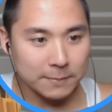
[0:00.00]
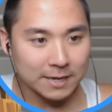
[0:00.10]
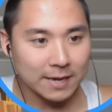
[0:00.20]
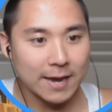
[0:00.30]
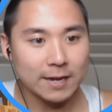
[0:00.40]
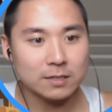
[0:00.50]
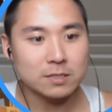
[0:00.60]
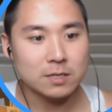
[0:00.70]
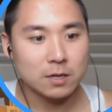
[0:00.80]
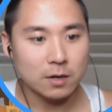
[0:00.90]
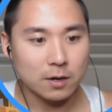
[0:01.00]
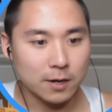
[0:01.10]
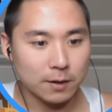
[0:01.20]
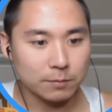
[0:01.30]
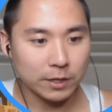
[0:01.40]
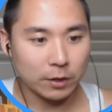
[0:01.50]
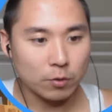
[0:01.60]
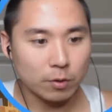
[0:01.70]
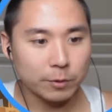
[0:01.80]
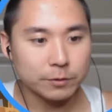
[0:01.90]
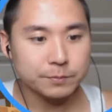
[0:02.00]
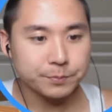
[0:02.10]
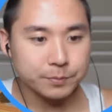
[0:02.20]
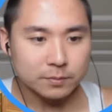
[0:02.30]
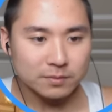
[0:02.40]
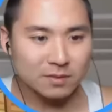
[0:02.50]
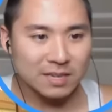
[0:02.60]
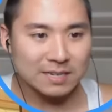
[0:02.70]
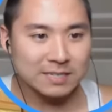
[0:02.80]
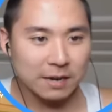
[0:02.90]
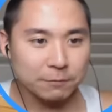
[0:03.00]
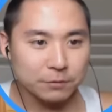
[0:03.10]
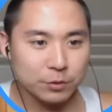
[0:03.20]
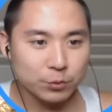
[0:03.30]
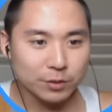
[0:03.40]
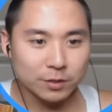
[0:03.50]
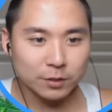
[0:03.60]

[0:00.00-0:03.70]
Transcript: big heads um, like normal definitely really